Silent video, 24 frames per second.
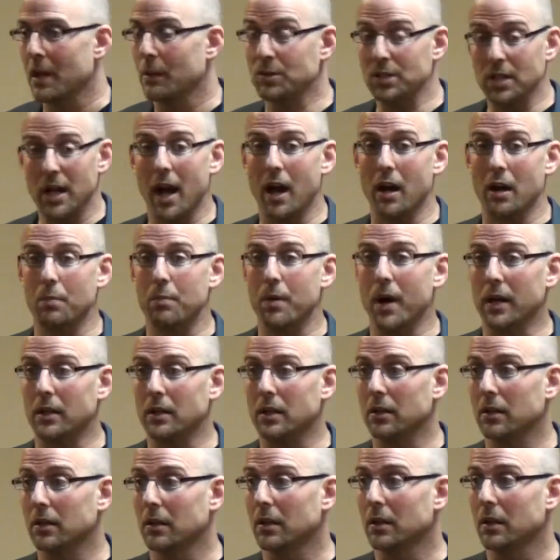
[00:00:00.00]
He was a chiropractor.
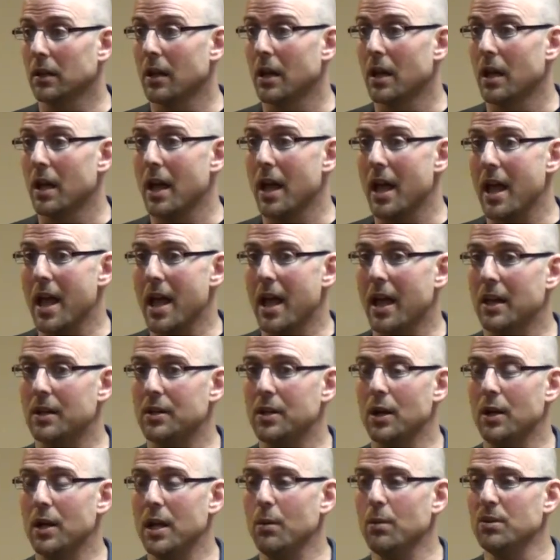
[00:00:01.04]
And
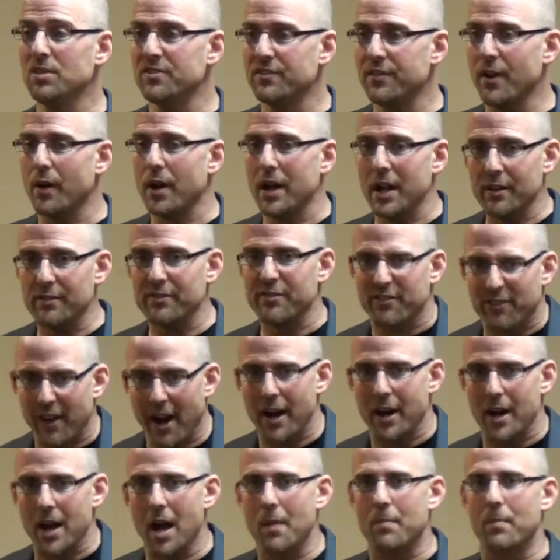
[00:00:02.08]
he was very
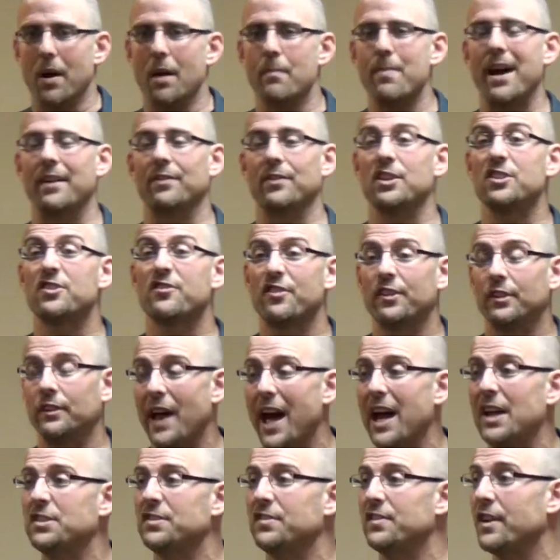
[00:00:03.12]
fired up about this
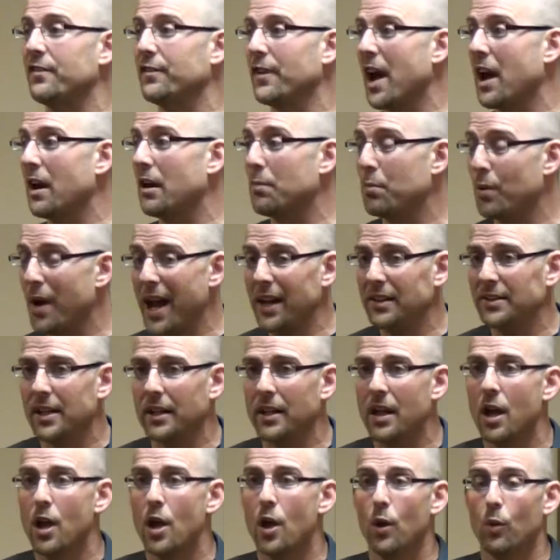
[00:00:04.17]
philosophy of chiropractic,
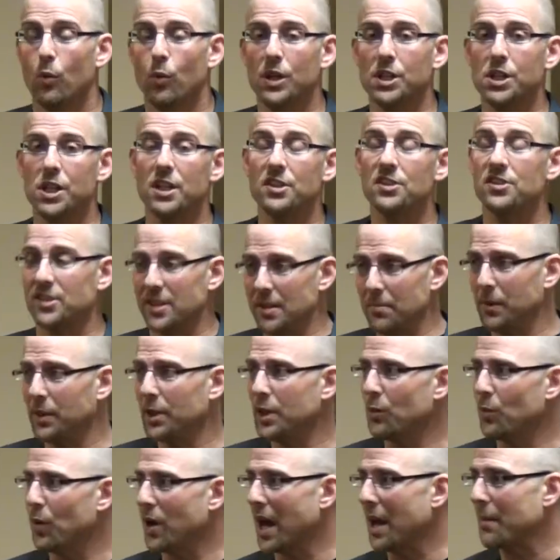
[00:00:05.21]
which is similar
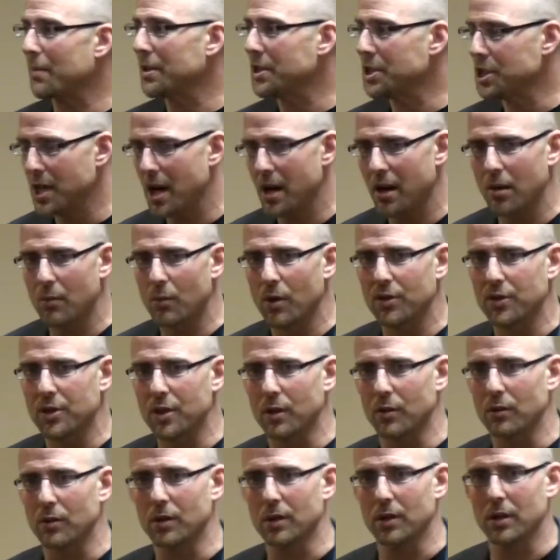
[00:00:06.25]
to what I've been sharing with
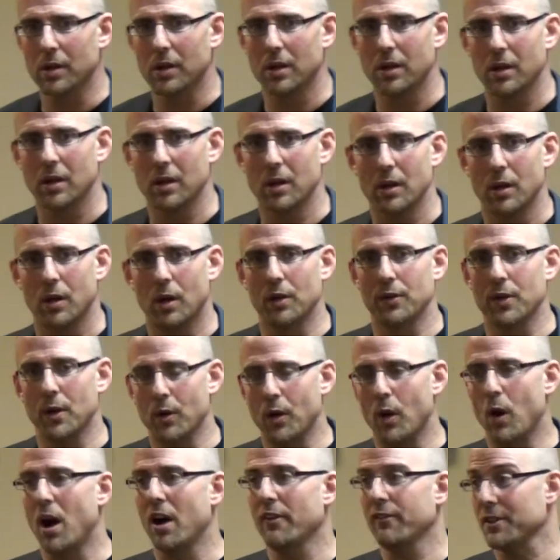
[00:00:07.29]
you,
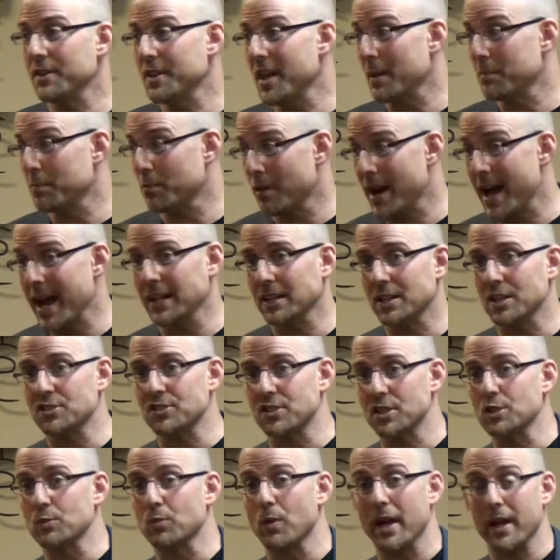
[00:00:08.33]
although often not
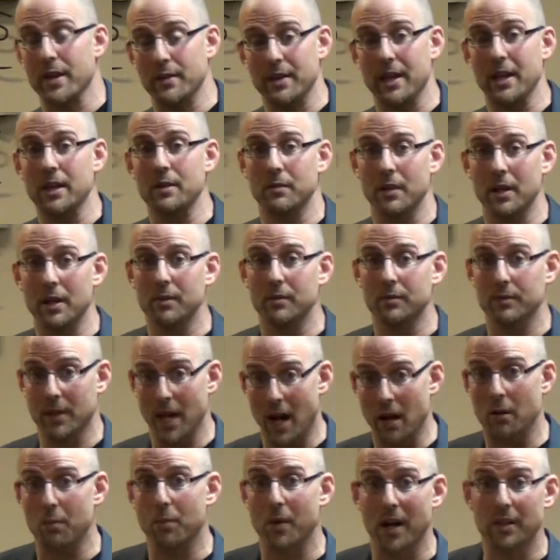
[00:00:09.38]
practiced this way in
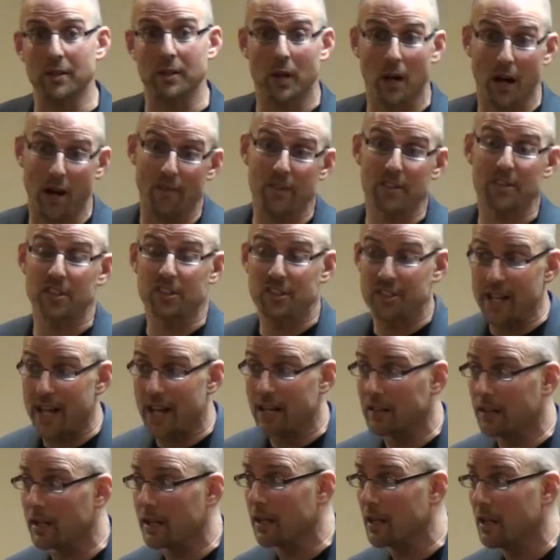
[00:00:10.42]
chiropractic offices,
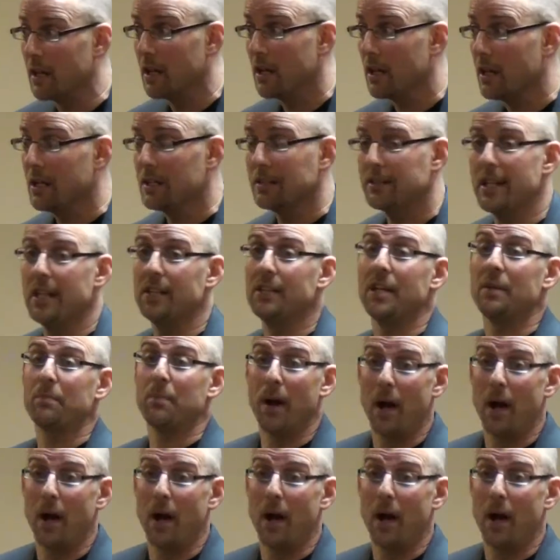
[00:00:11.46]
sadly. D.D.